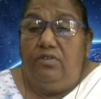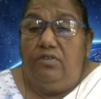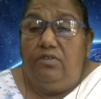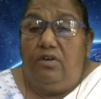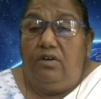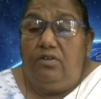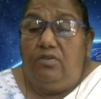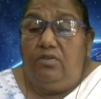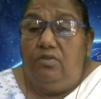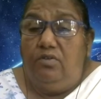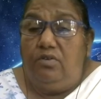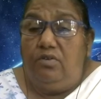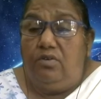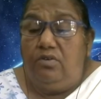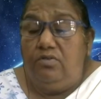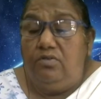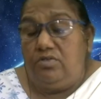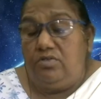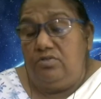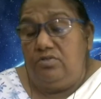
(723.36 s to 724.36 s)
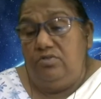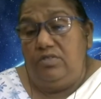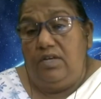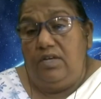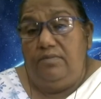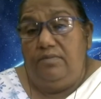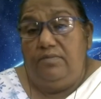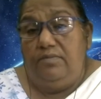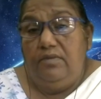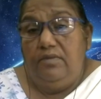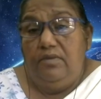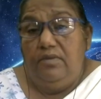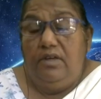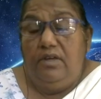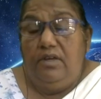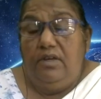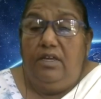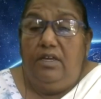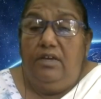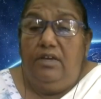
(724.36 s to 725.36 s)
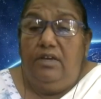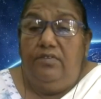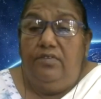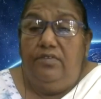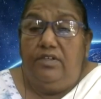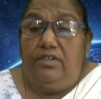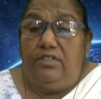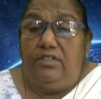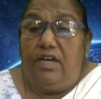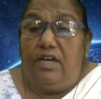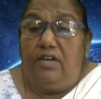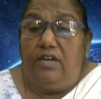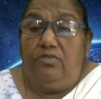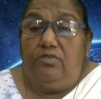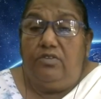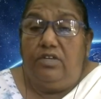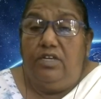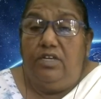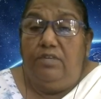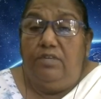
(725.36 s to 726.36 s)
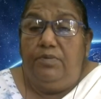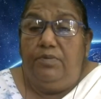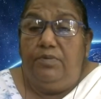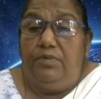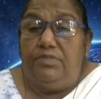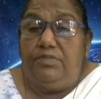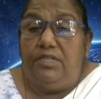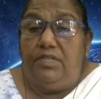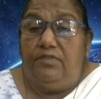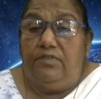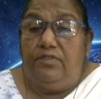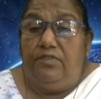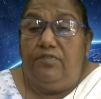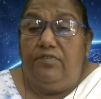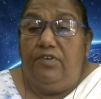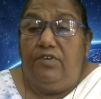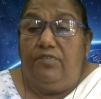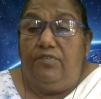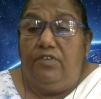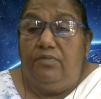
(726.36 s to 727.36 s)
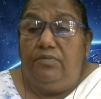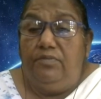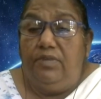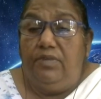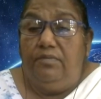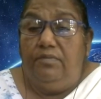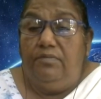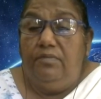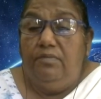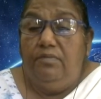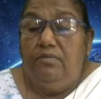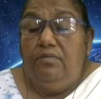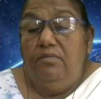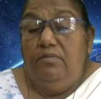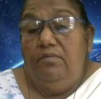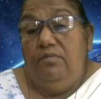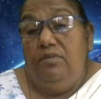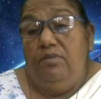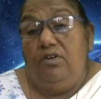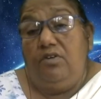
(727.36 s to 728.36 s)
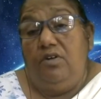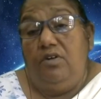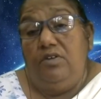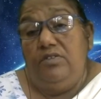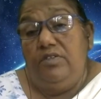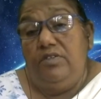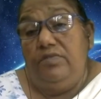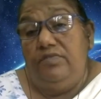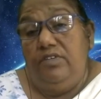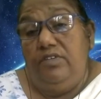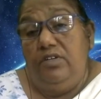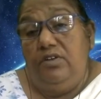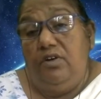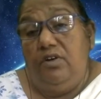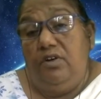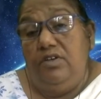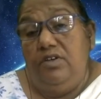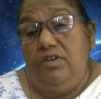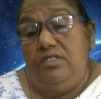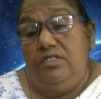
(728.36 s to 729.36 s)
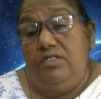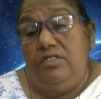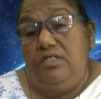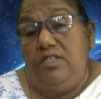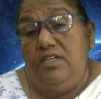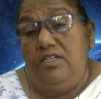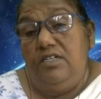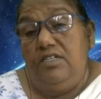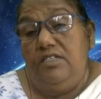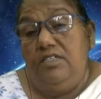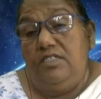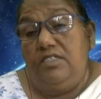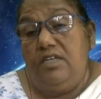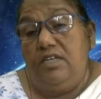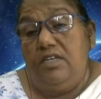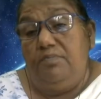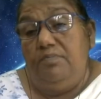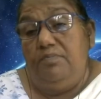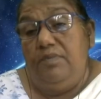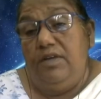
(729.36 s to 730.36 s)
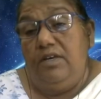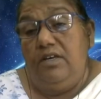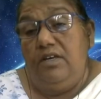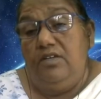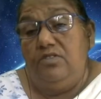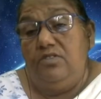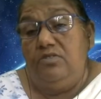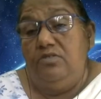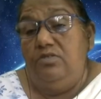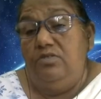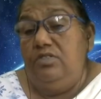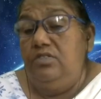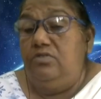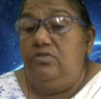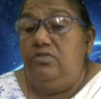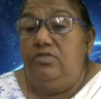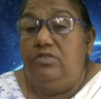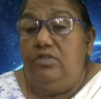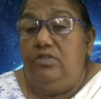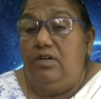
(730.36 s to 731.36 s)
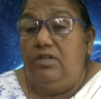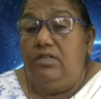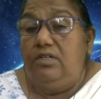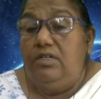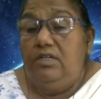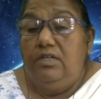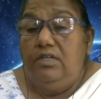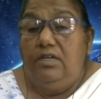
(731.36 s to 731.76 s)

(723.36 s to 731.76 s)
not go close to them. He will try to keep himself away from them because of the noise these ladies kept making. So he could not